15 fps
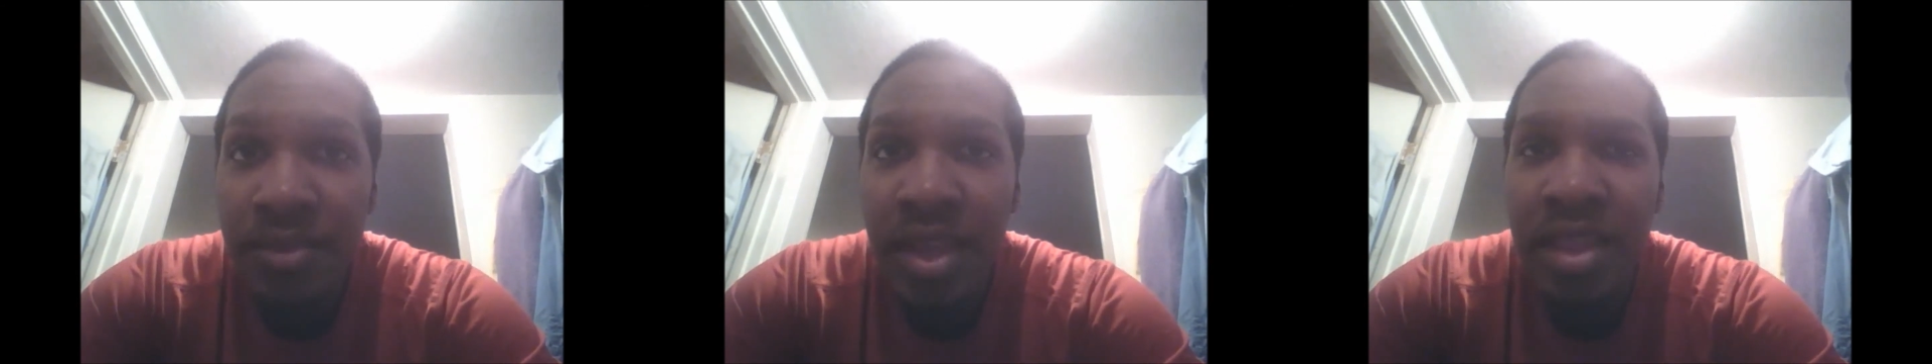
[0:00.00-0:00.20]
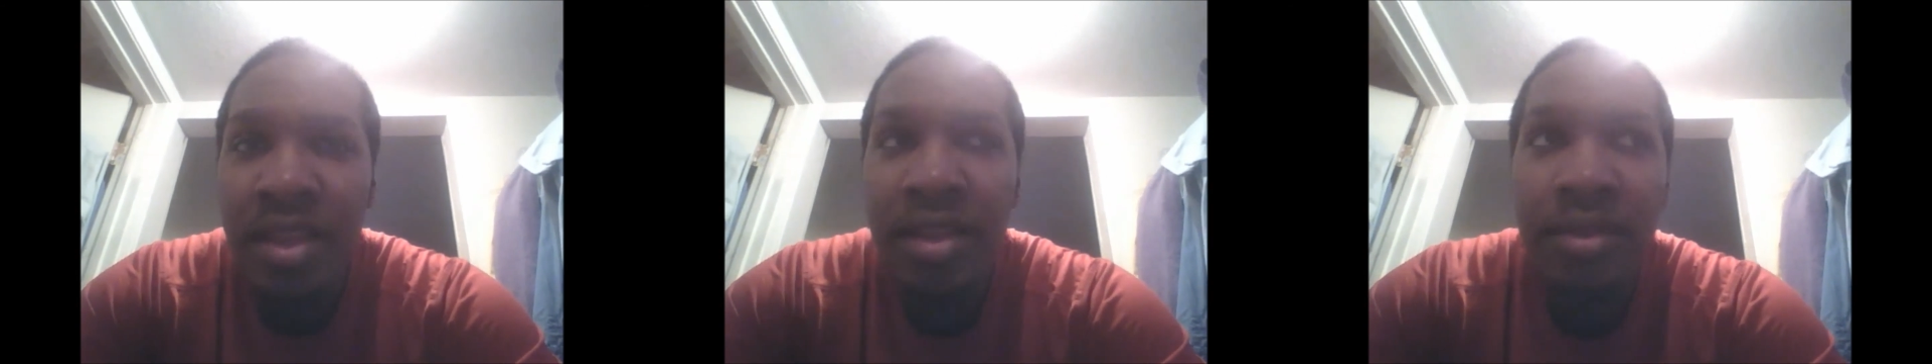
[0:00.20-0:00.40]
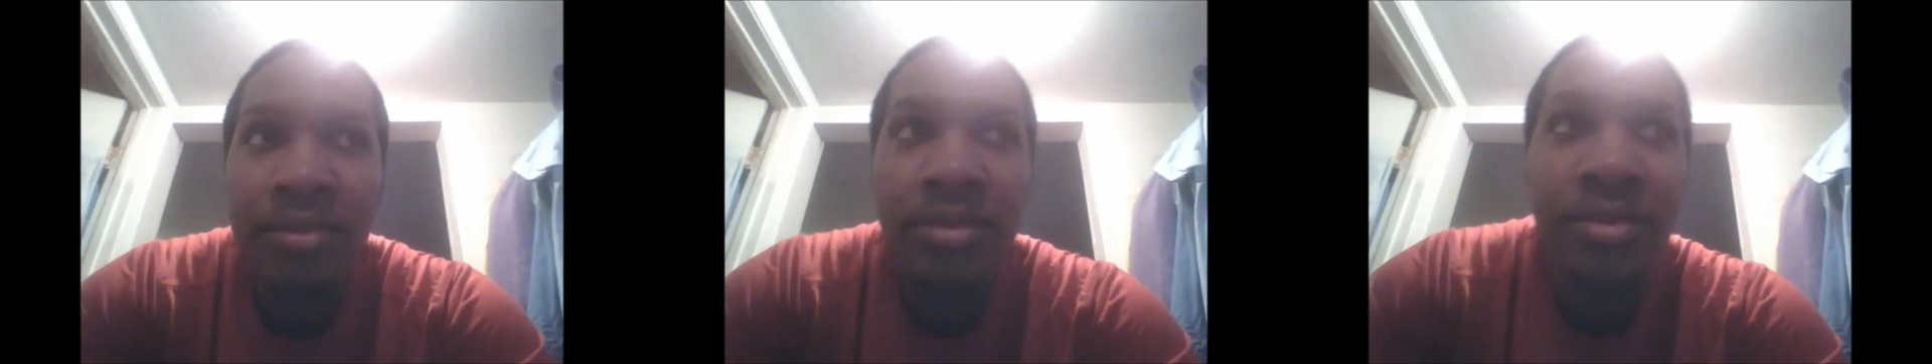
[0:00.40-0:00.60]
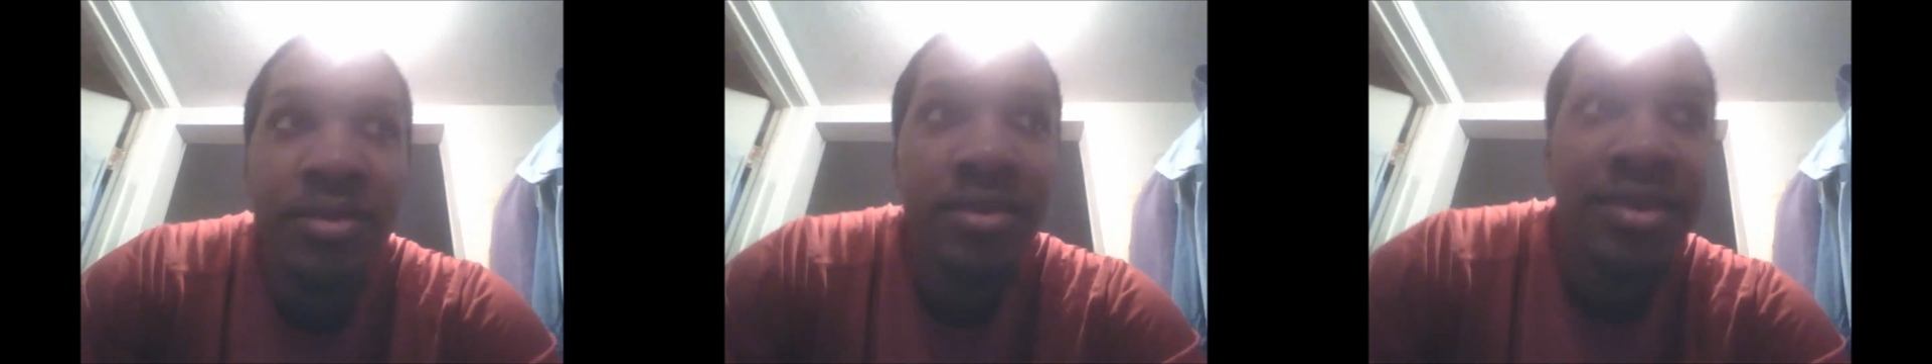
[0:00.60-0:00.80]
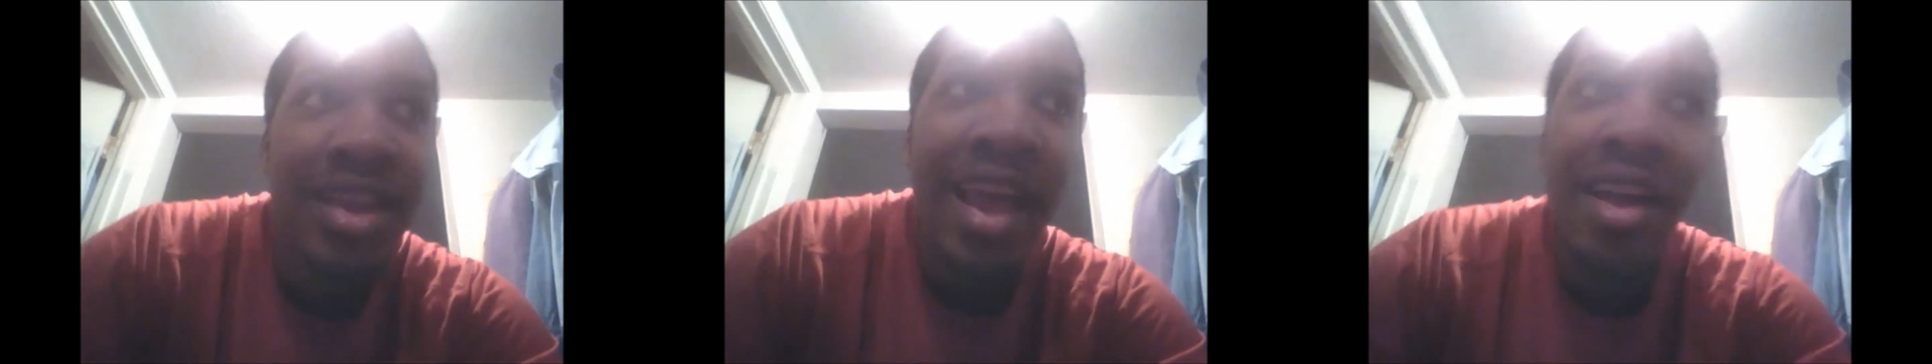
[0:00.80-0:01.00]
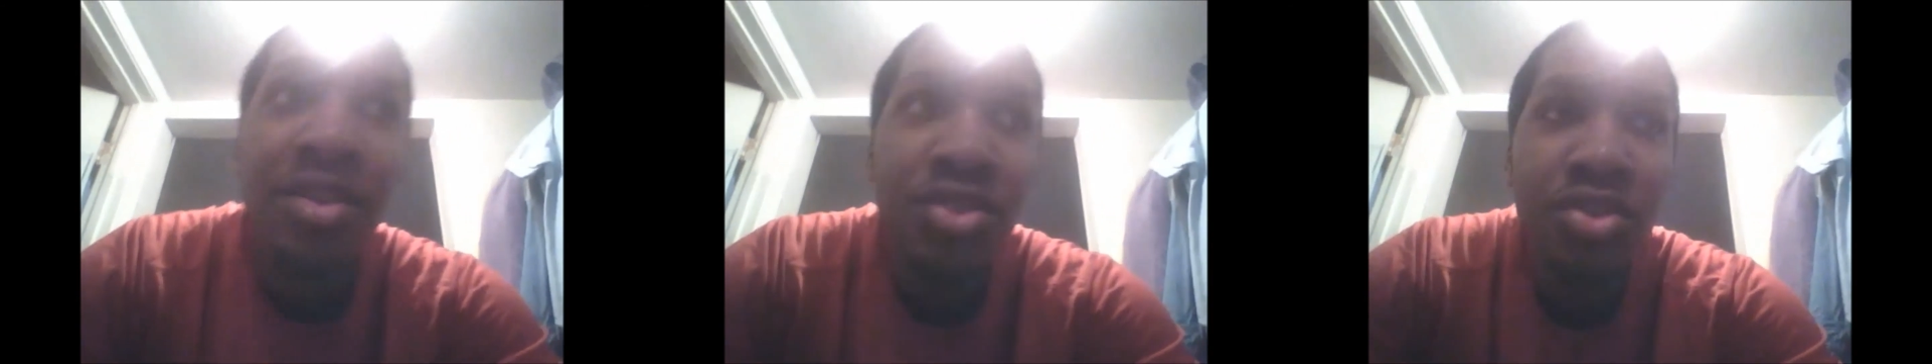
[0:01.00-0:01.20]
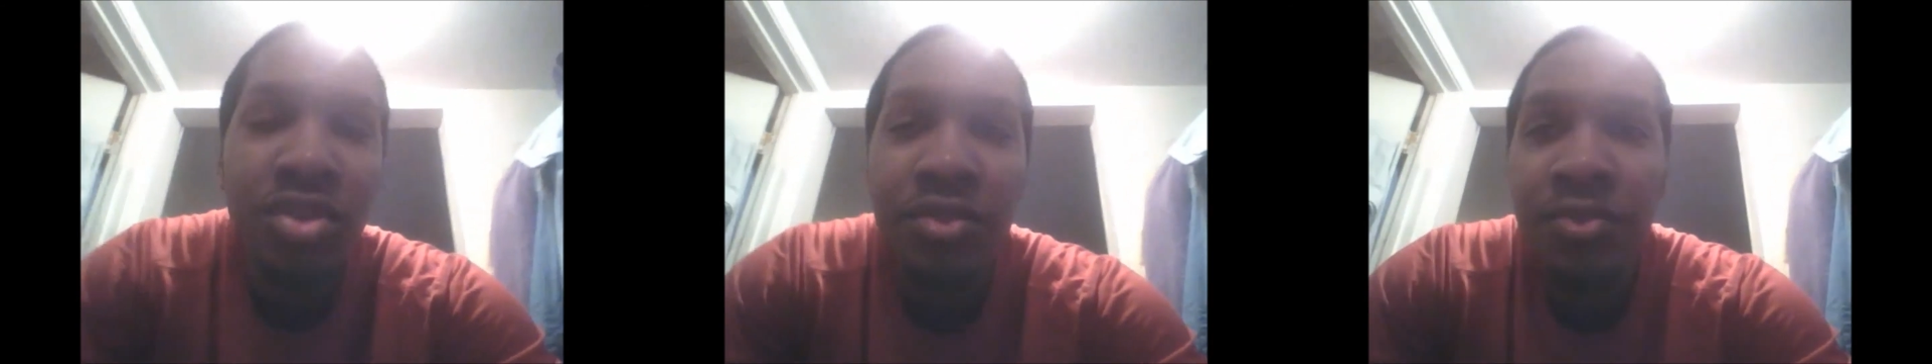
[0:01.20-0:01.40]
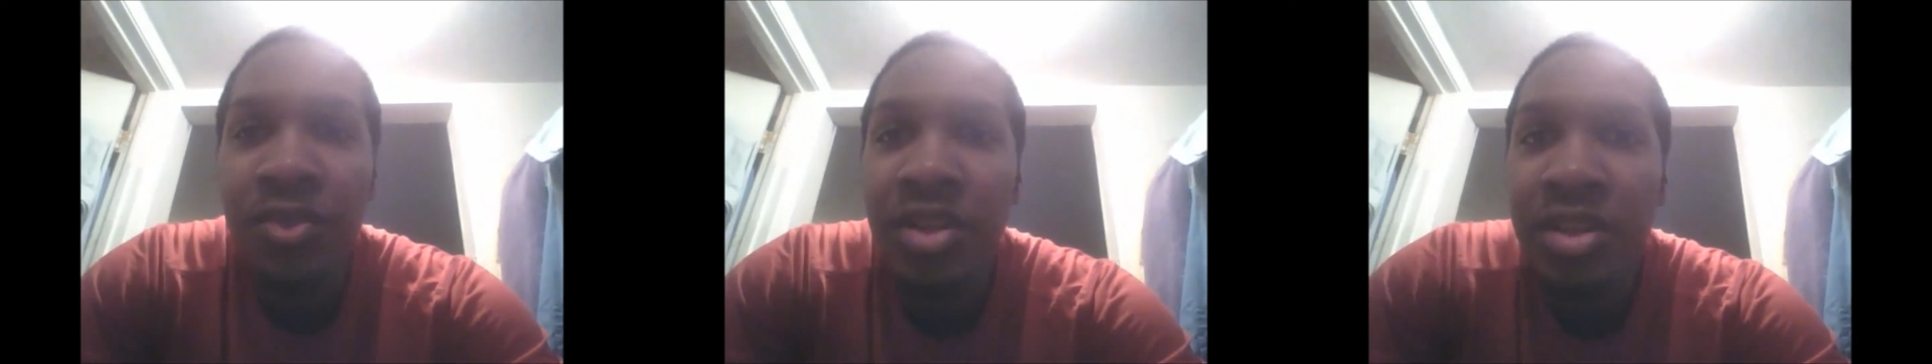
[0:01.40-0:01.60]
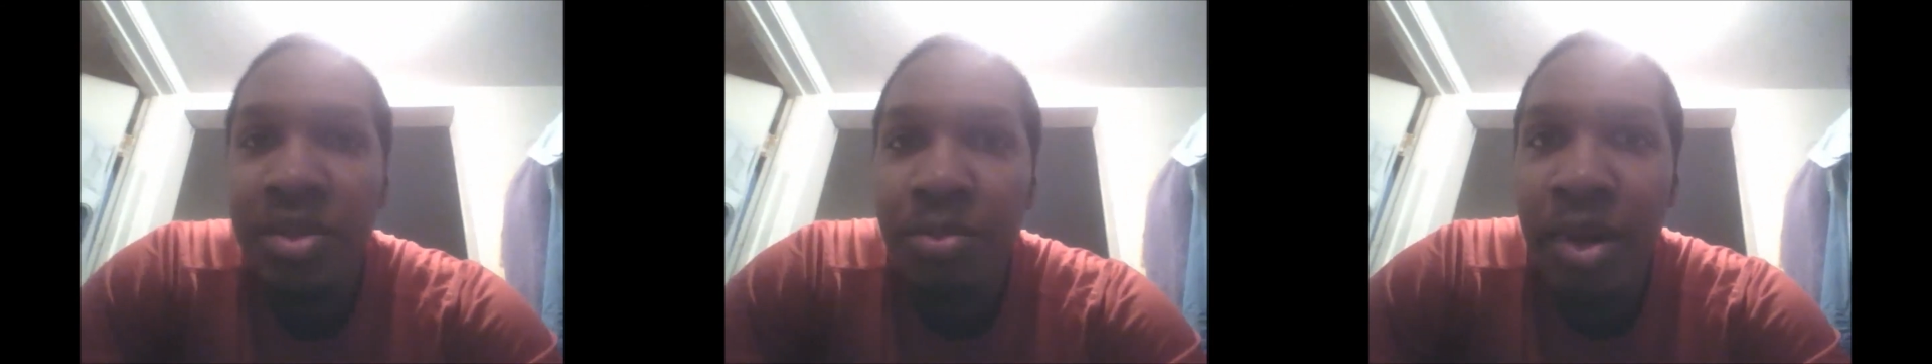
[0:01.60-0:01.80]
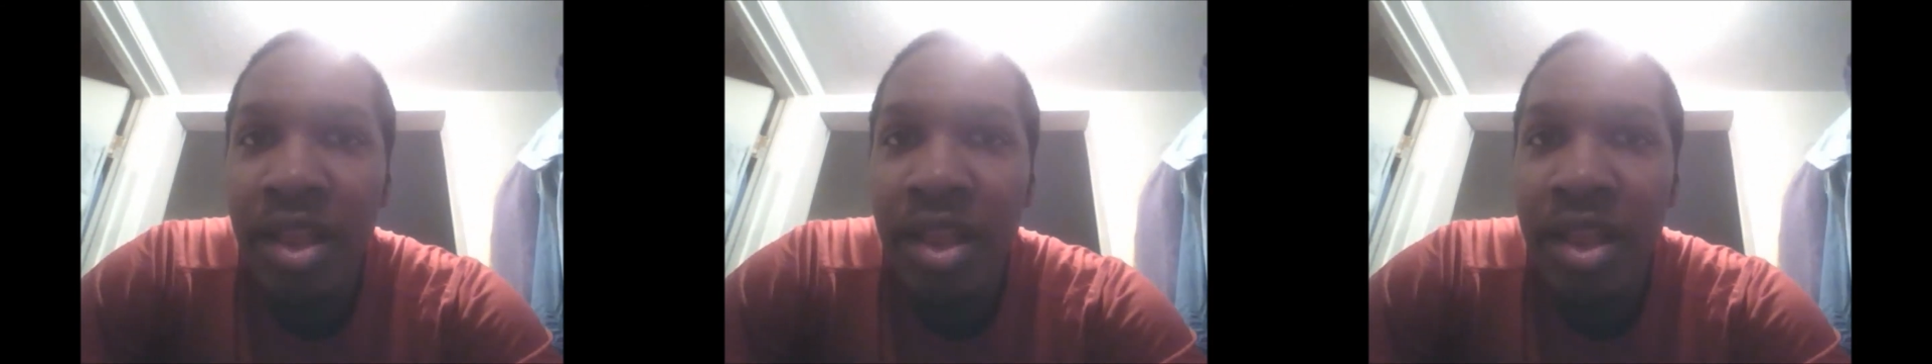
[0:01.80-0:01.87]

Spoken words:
and then downs your defense